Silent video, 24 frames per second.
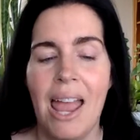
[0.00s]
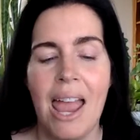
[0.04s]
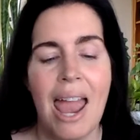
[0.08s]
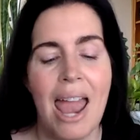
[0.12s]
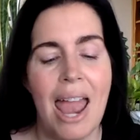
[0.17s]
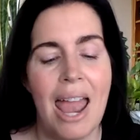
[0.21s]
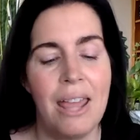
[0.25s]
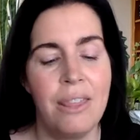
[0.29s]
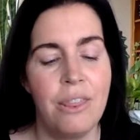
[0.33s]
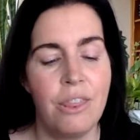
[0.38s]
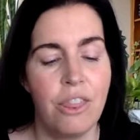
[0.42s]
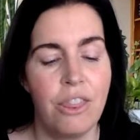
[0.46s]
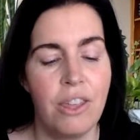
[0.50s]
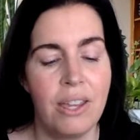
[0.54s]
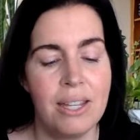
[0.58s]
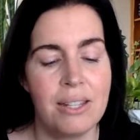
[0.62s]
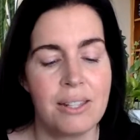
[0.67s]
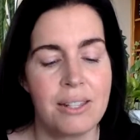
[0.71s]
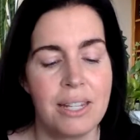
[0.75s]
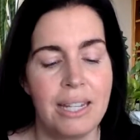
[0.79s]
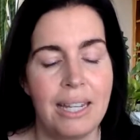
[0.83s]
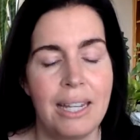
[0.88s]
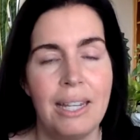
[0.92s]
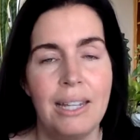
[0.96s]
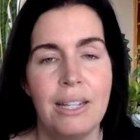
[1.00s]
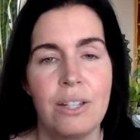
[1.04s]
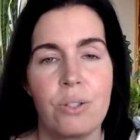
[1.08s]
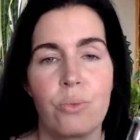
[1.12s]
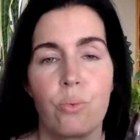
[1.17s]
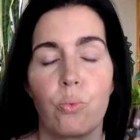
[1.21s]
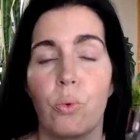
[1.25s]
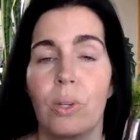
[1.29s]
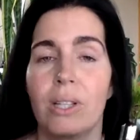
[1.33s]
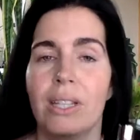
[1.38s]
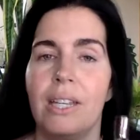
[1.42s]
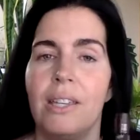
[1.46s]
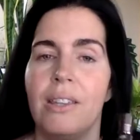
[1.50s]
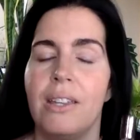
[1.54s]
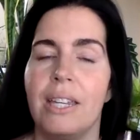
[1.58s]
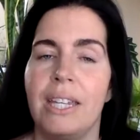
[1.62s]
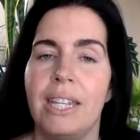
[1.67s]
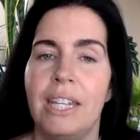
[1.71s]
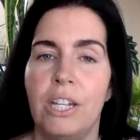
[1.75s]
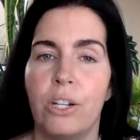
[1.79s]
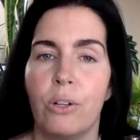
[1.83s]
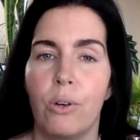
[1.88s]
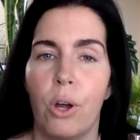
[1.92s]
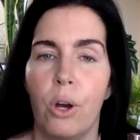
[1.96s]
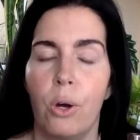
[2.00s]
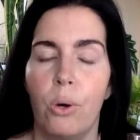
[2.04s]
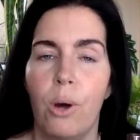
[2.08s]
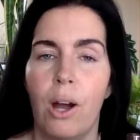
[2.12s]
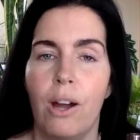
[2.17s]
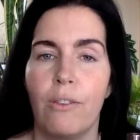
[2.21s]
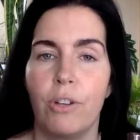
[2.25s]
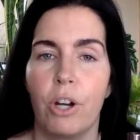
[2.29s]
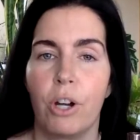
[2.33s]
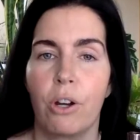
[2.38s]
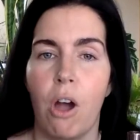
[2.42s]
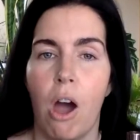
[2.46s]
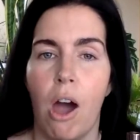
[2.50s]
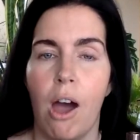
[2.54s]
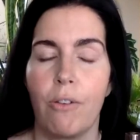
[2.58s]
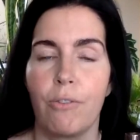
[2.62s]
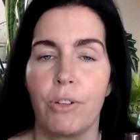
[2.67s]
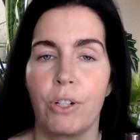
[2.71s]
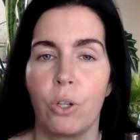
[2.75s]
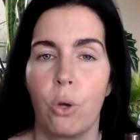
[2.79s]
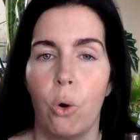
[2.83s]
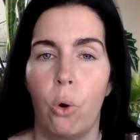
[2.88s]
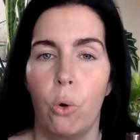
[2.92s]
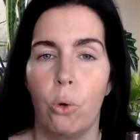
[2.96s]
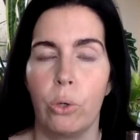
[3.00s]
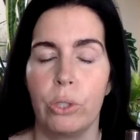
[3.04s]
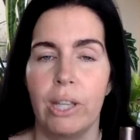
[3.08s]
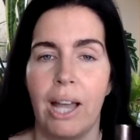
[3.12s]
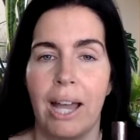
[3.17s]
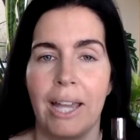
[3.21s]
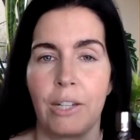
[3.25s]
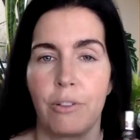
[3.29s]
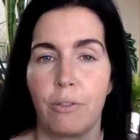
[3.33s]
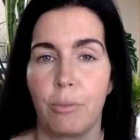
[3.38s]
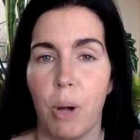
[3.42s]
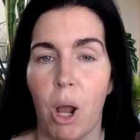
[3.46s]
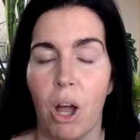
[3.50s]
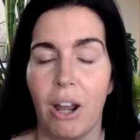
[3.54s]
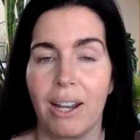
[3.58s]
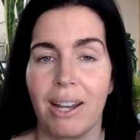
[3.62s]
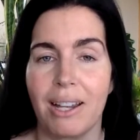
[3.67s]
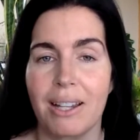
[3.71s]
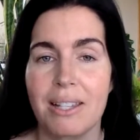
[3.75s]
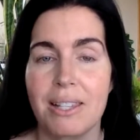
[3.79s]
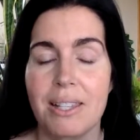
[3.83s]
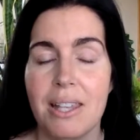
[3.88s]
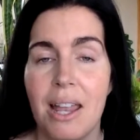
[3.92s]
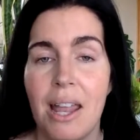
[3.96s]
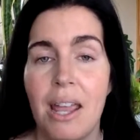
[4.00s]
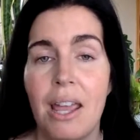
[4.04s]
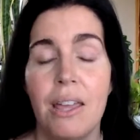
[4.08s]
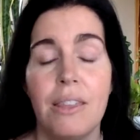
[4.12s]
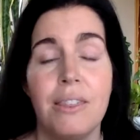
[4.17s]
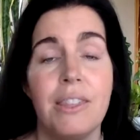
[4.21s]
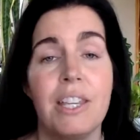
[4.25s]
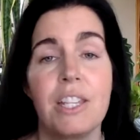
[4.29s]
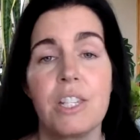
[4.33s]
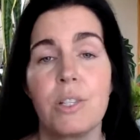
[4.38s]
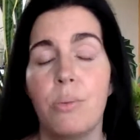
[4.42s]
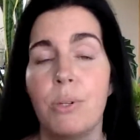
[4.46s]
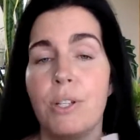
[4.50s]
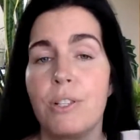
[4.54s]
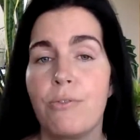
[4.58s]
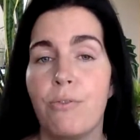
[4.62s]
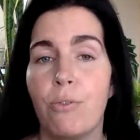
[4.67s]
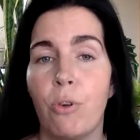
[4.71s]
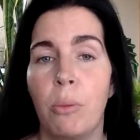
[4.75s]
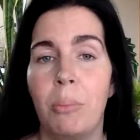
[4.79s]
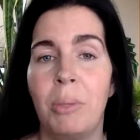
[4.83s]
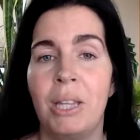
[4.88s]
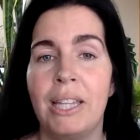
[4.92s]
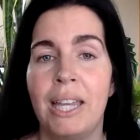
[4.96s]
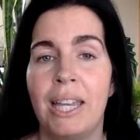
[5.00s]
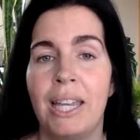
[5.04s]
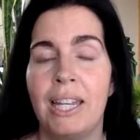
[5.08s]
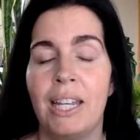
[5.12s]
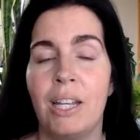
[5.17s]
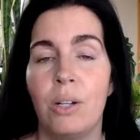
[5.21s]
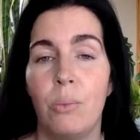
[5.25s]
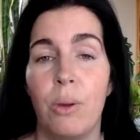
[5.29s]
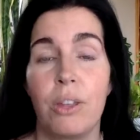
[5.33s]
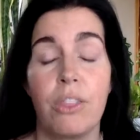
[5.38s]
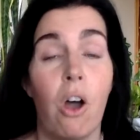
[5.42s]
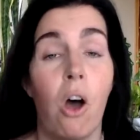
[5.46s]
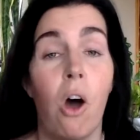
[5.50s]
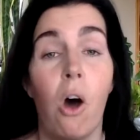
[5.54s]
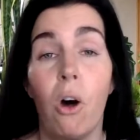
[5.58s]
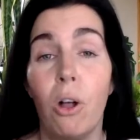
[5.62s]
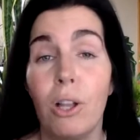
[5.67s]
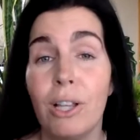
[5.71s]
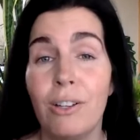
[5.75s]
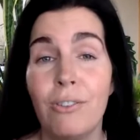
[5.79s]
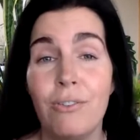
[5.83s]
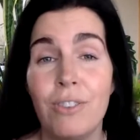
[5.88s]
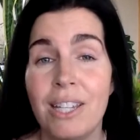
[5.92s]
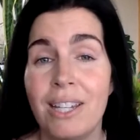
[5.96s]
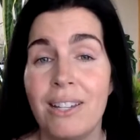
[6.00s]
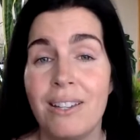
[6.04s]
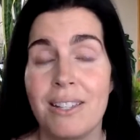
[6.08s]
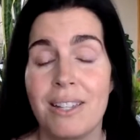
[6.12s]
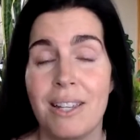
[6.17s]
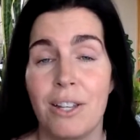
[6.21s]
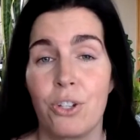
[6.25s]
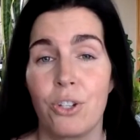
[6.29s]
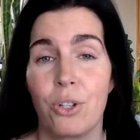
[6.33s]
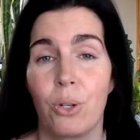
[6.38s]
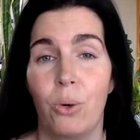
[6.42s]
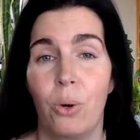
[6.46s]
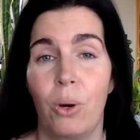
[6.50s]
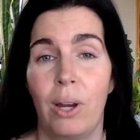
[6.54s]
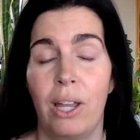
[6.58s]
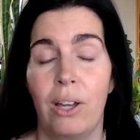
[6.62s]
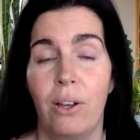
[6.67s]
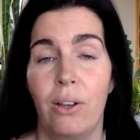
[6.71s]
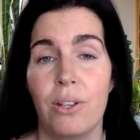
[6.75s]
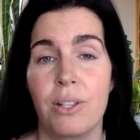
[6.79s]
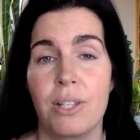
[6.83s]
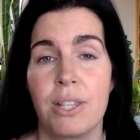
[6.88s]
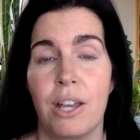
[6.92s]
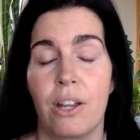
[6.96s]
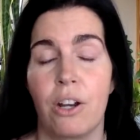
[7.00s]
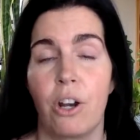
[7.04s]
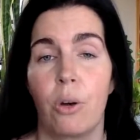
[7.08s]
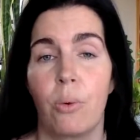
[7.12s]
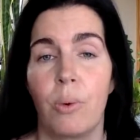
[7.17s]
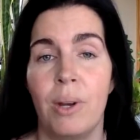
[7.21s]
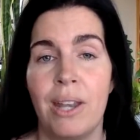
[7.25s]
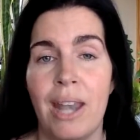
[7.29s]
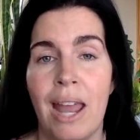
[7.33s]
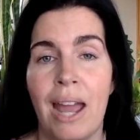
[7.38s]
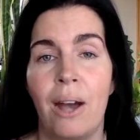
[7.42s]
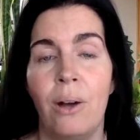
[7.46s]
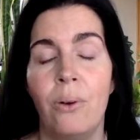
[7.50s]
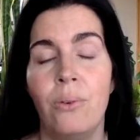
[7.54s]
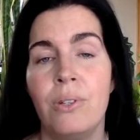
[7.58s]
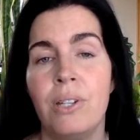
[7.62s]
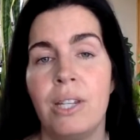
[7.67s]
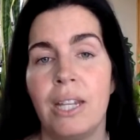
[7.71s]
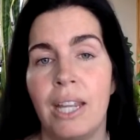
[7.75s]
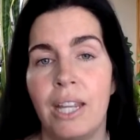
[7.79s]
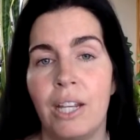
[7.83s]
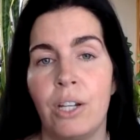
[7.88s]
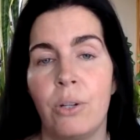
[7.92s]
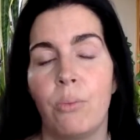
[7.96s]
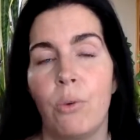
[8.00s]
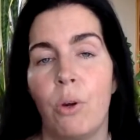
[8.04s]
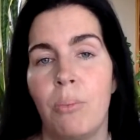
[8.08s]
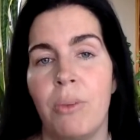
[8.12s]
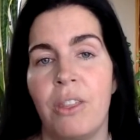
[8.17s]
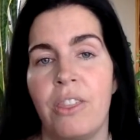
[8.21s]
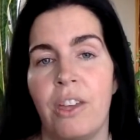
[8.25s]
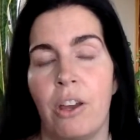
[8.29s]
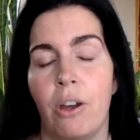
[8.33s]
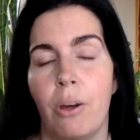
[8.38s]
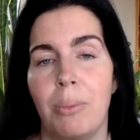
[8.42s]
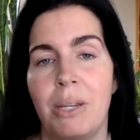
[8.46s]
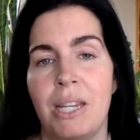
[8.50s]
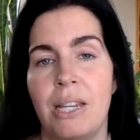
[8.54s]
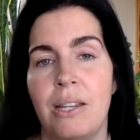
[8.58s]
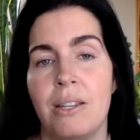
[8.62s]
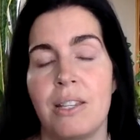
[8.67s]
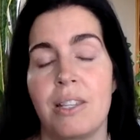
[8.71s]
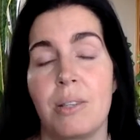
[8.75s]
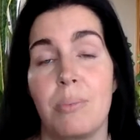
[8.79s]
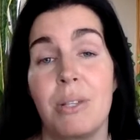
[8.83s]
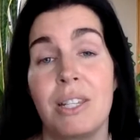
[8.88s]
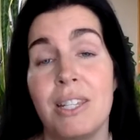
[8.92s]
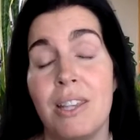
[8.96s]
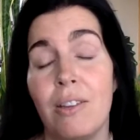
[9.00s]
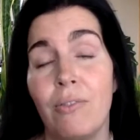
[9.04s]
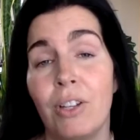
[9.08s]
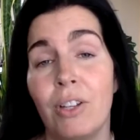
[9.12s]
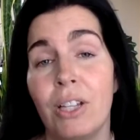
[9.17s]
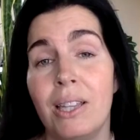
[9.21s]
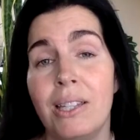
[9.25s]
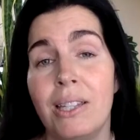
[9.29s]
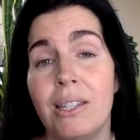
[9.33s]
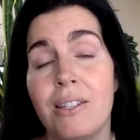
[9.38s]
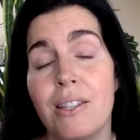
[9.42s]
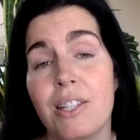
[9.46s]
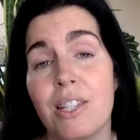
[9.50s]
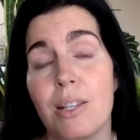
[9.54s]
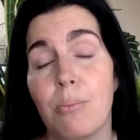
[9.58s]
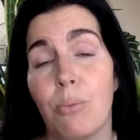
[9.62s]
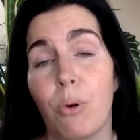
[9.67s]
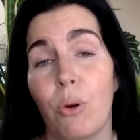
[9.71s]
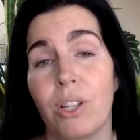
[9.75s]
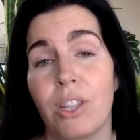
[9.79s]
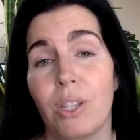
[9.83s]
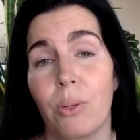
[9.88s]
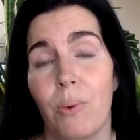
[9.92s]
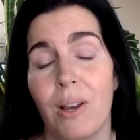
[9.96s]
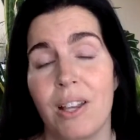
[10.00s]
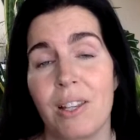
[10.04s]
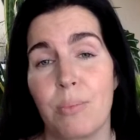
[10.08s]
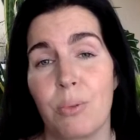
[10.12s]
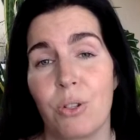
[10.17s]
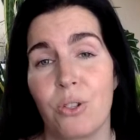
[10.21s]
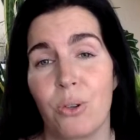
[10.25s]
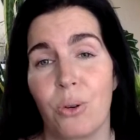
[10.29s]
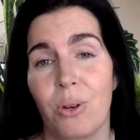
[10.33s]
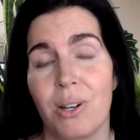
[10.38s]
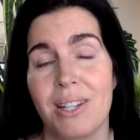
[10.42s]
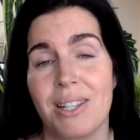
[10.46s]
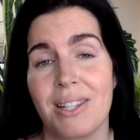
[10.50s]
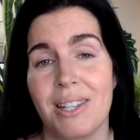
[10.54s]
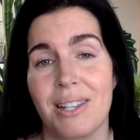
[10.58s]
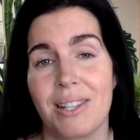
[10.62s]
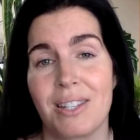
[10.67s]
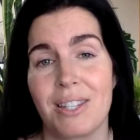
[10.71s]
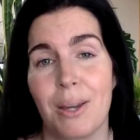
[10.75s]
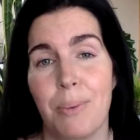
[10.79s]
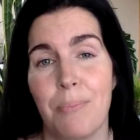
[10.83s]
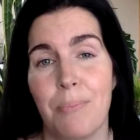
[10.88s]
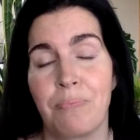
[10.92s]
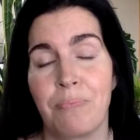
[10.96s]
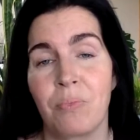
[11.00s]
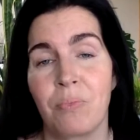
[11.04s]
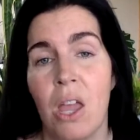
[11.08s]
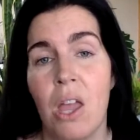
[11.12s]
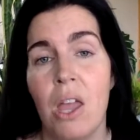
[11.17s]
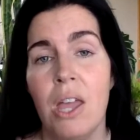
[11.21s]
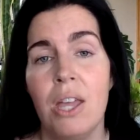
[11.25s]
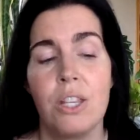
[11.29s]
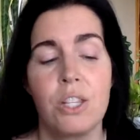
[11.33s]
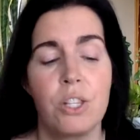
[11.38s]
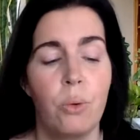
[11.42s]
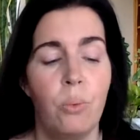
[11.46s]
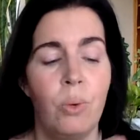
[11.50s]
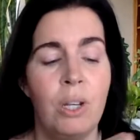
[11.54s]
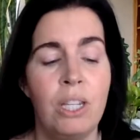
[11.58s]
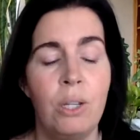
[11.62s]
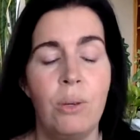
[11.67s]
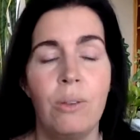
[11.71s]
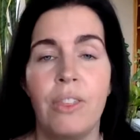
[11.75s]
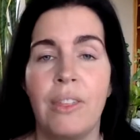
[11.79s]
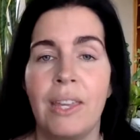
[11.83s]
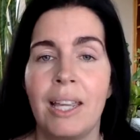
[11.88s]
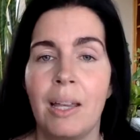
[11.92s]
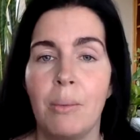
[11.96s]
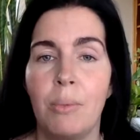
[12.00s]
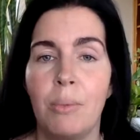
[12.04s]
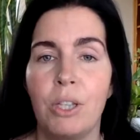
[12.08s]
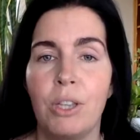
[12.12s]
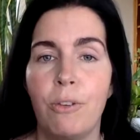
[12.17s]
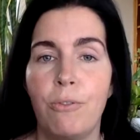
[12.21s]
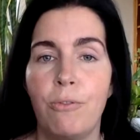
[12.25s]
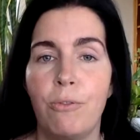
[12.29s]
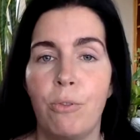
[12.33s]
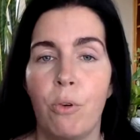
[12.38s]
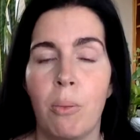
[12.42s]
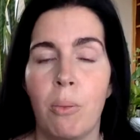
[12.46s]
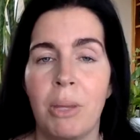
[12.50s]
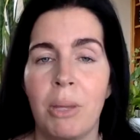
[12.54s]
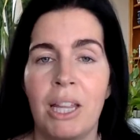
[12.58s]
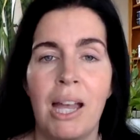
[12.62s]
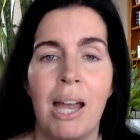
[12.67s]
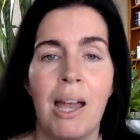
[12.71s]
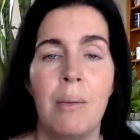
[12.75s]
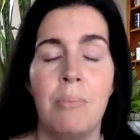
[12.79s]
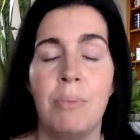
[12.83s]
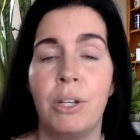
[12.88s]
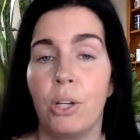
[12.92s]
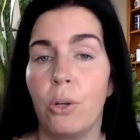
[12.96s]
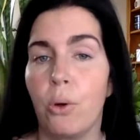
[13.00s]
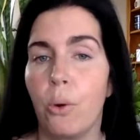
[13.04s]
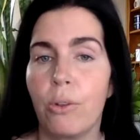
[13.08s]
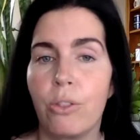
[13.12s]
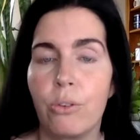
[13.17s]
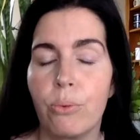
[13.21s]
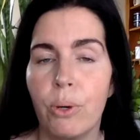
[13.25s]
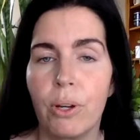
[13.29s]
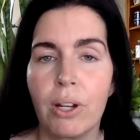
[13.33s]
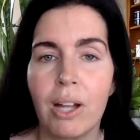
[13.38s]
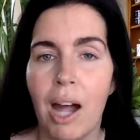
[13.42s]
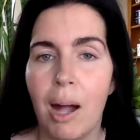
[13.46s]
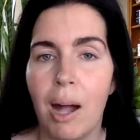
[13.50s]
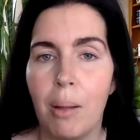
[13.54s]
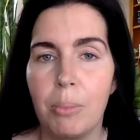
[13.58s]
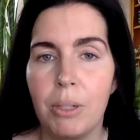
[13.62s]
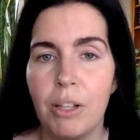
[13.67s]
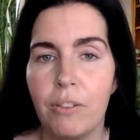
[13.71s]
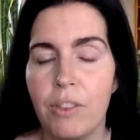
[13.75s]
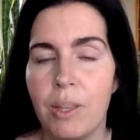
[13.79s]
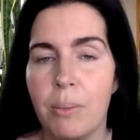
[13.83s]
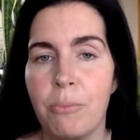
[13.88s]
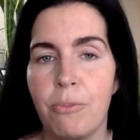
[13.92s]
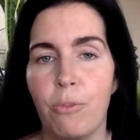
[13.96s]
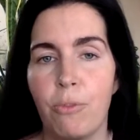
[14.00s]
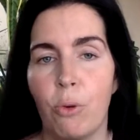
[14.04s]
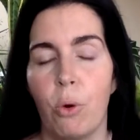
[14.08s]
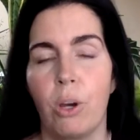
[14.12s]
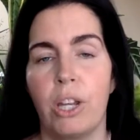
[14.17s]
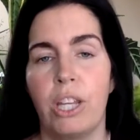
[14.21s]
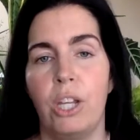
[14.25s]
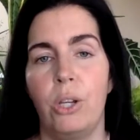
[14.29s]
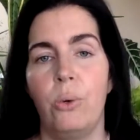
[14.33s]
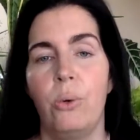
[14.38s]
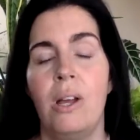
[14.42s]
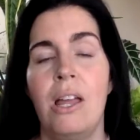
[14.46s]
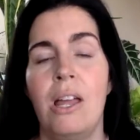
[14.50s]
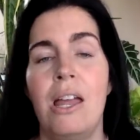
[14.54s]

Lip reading: and this is really the hero of our cough and cold line of products. This was formulated with all of the essential oils that are renowned in aromatherapy, specifically to support the respiratory system. So when you think about the formula, I'm going to go through a couple of them for you.